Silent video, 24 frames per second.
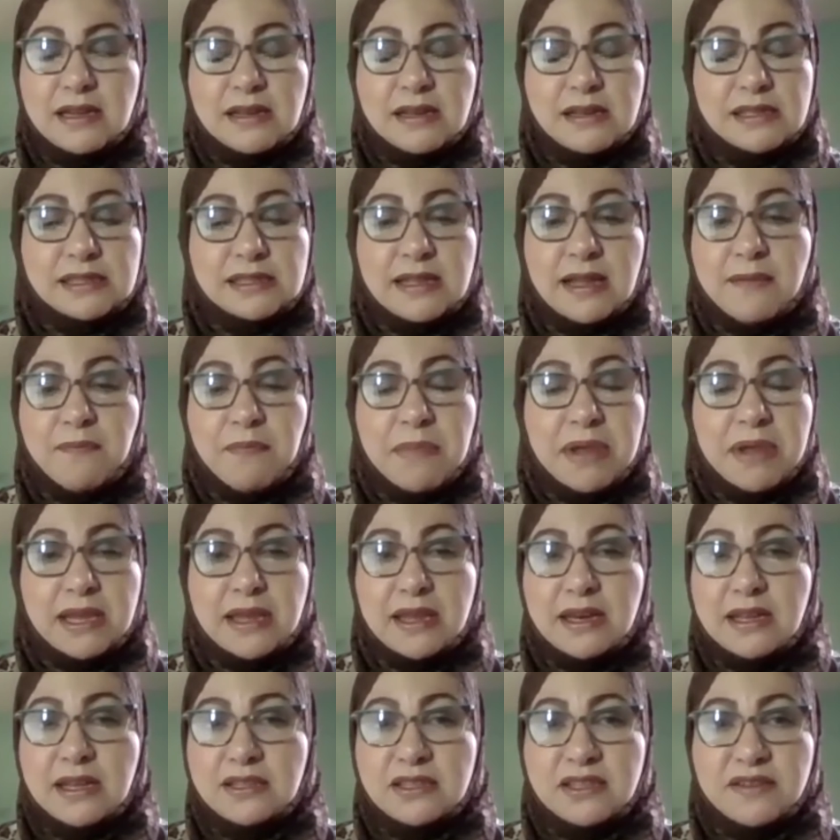Does that make
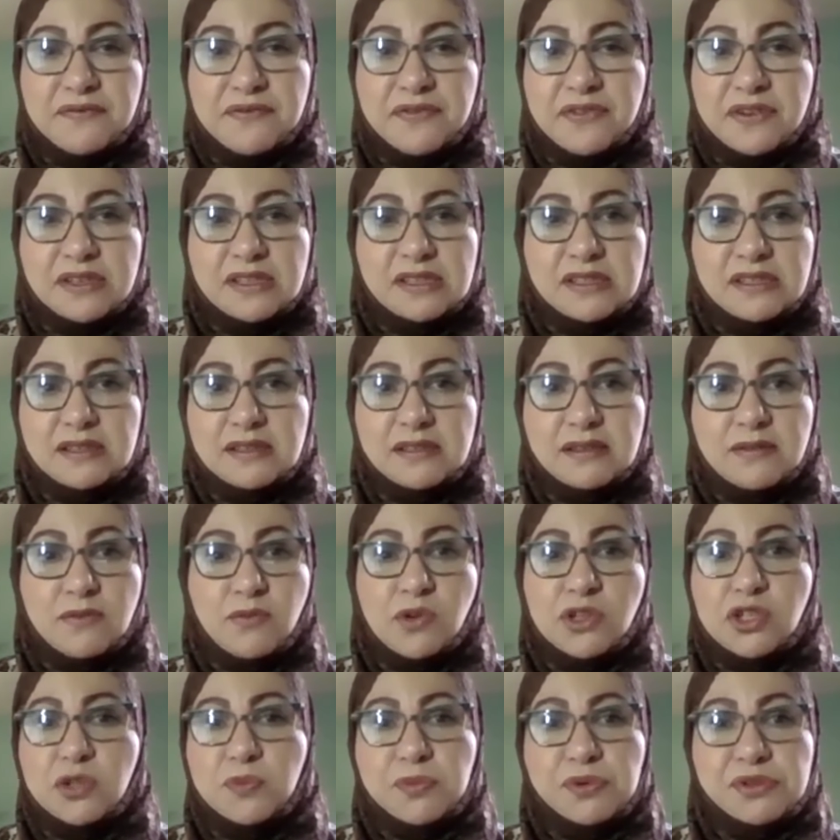any difference
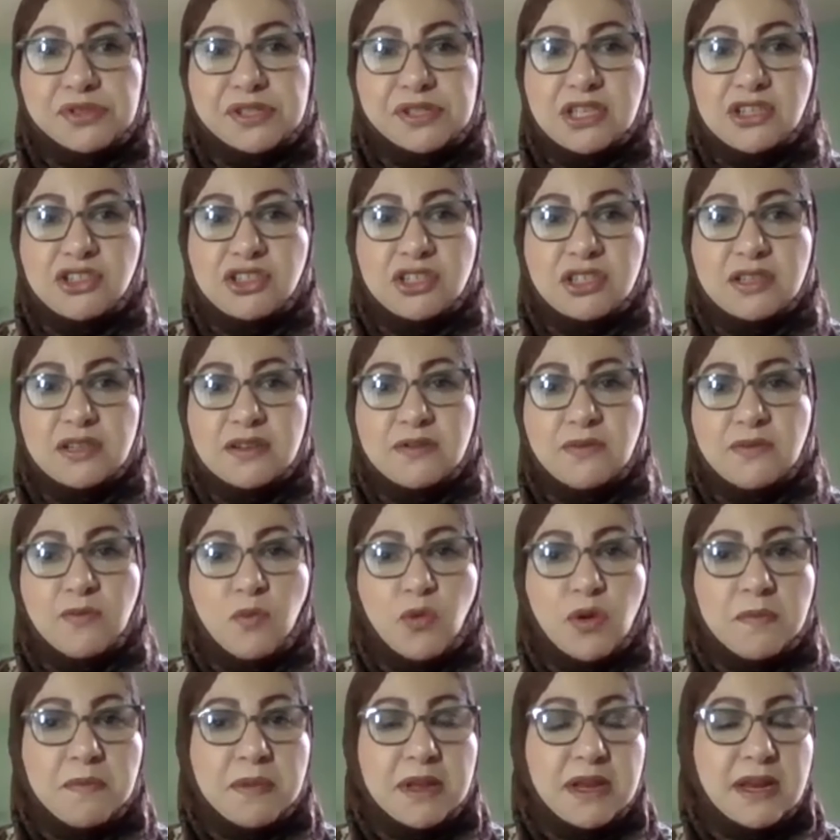which position
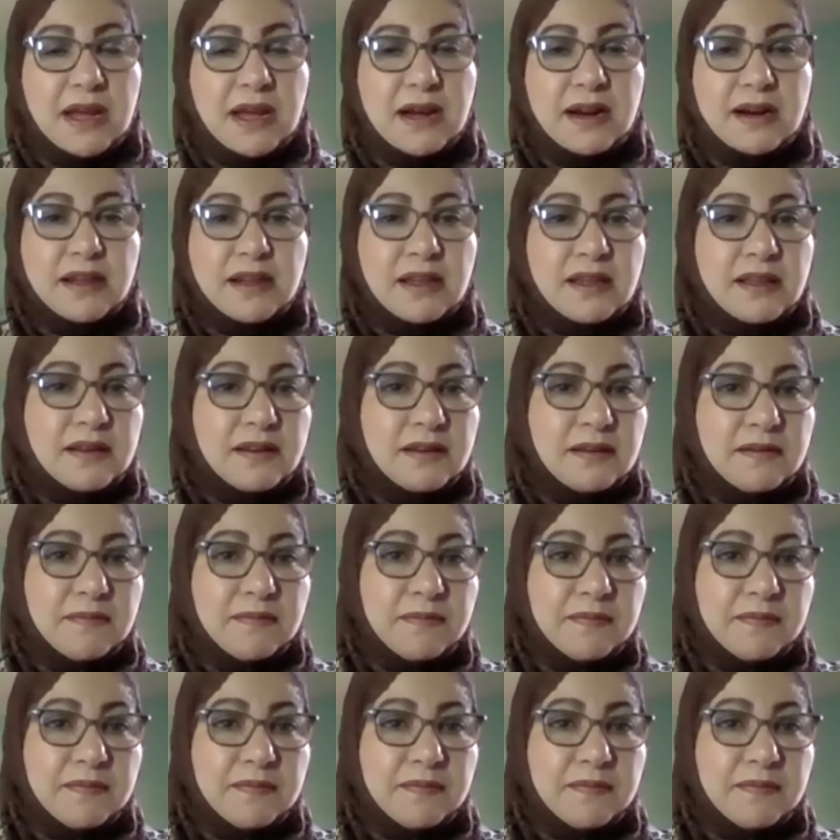women are in?